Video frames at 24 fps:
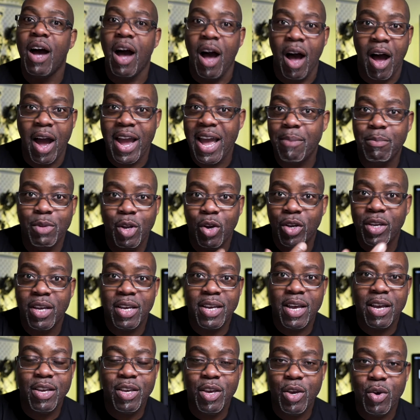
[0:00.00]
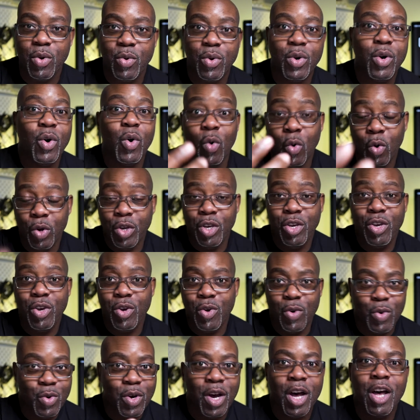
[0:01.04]
I am looking at you or
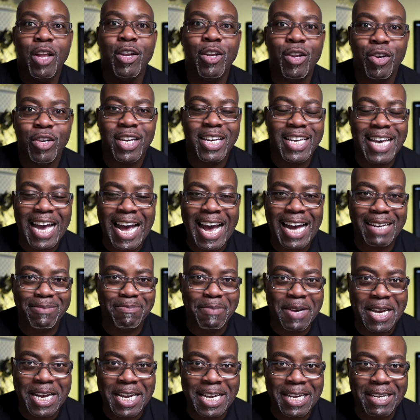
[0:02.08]
you are looking at me.